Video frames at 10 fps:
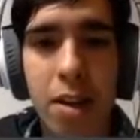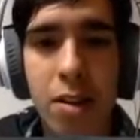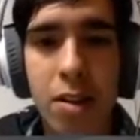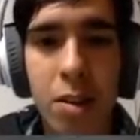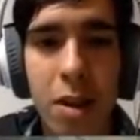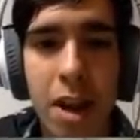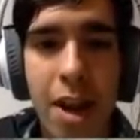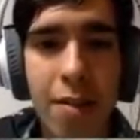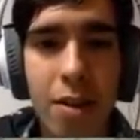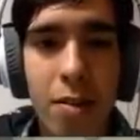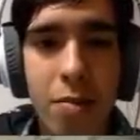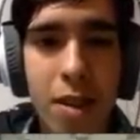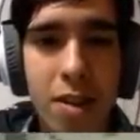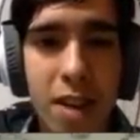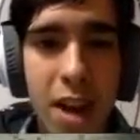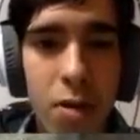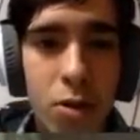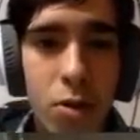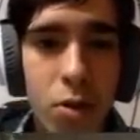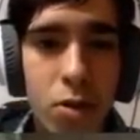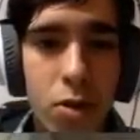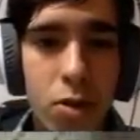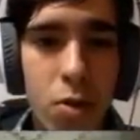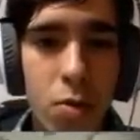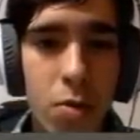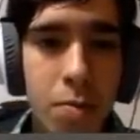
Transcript: You see what I have here, facing out towards you.